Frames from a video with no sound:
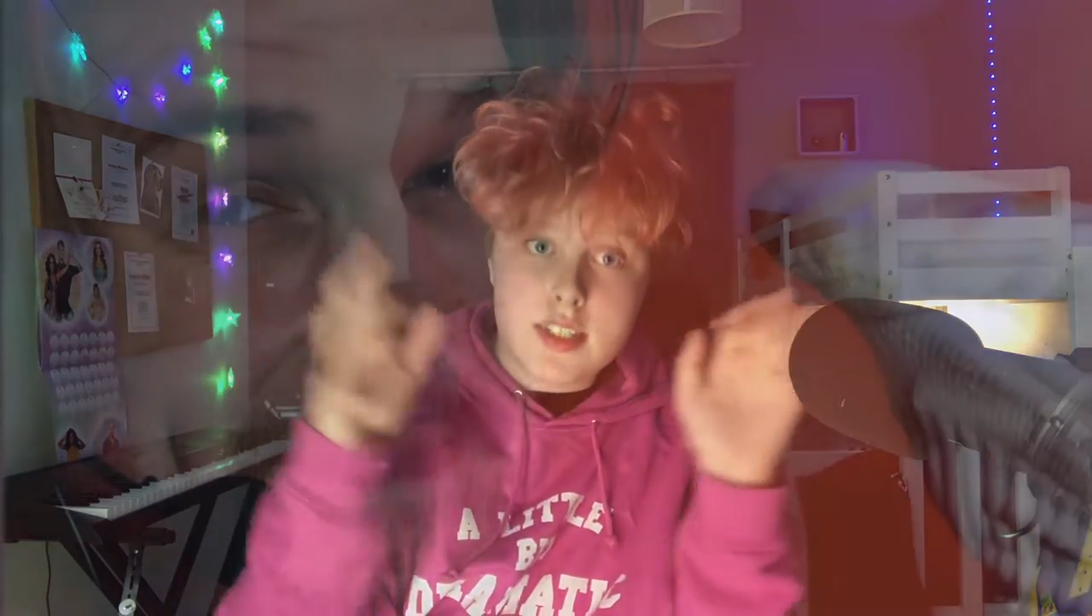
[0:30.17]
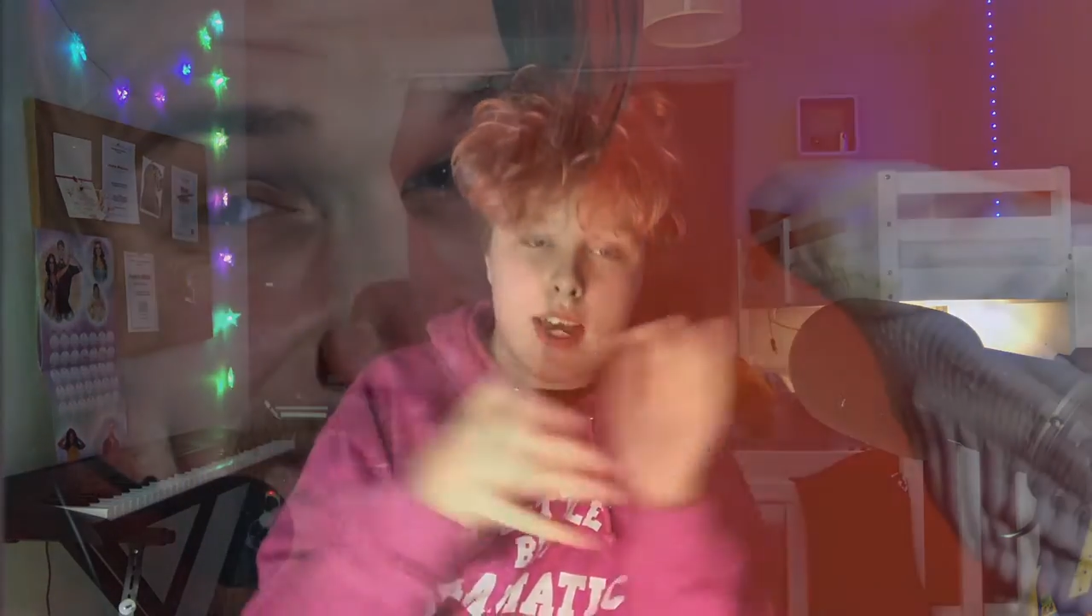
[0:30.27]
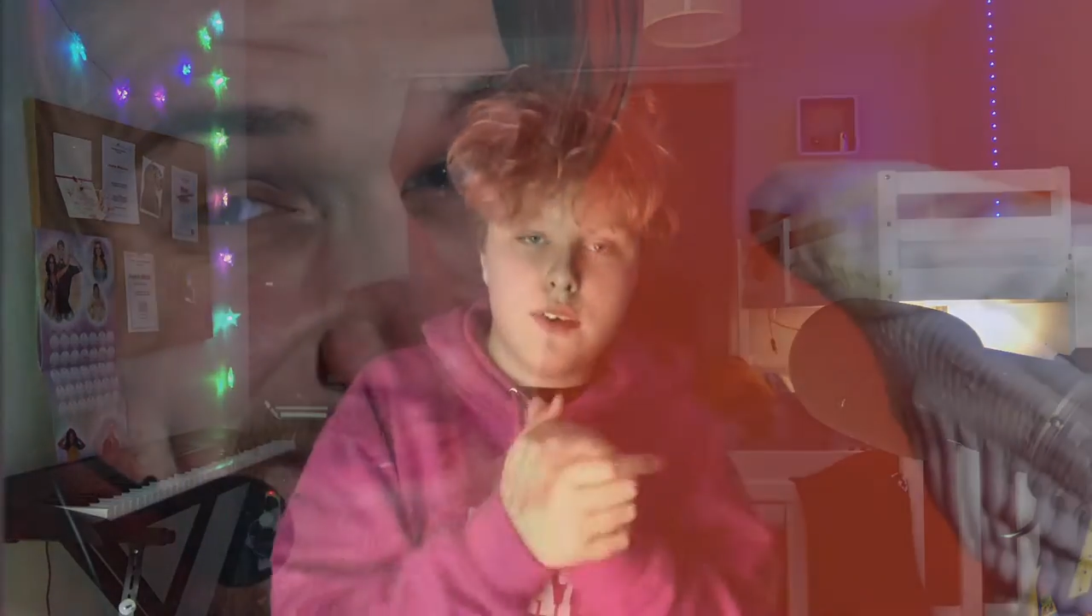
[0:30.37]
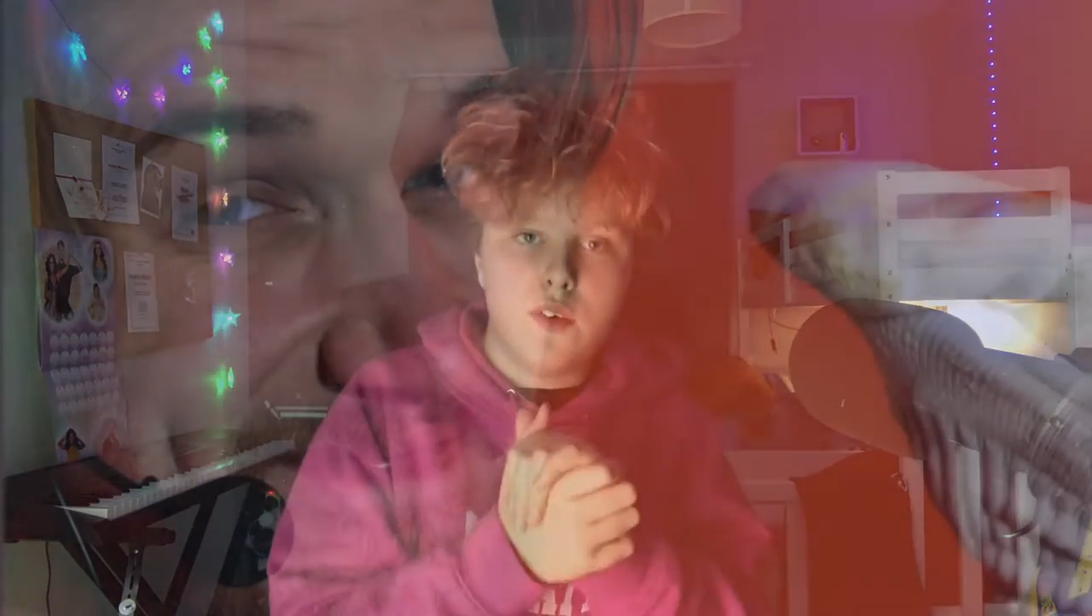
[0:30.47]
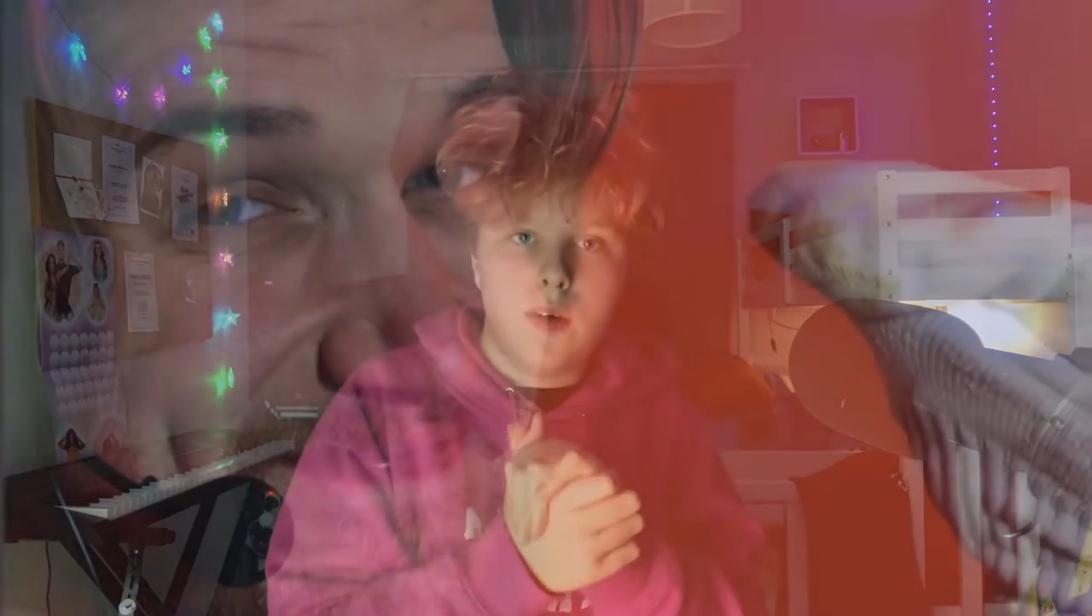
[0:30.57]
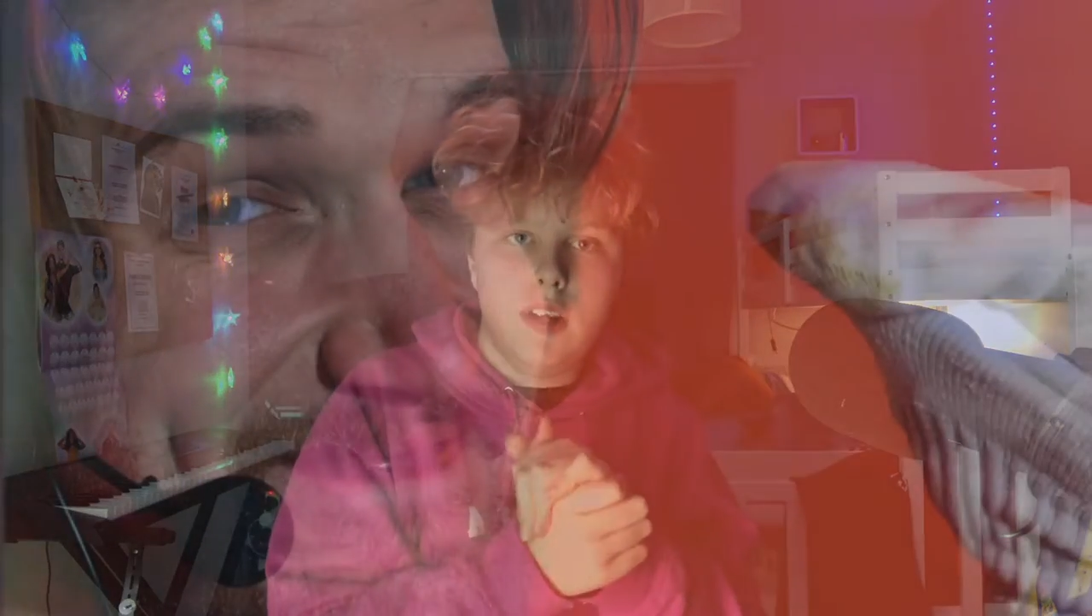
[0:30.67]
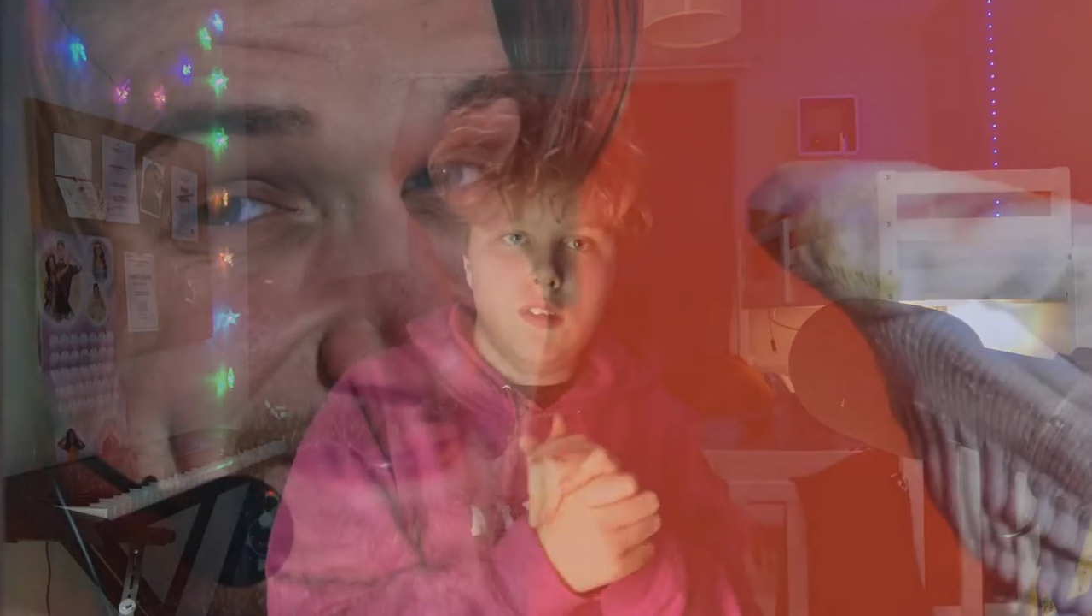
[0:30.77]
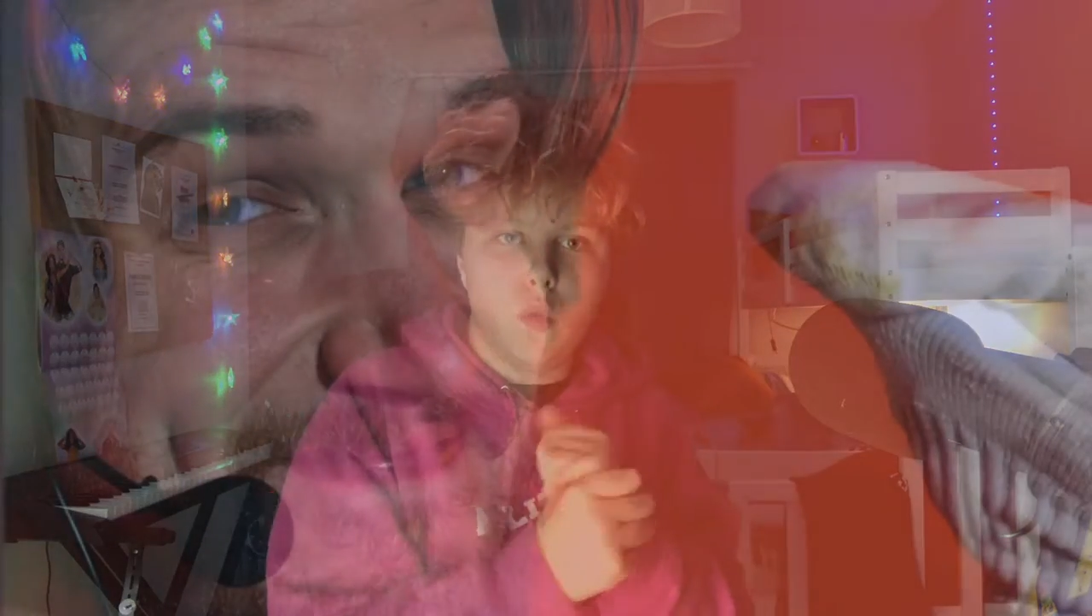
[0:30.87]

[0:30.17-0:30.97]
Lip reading: how the world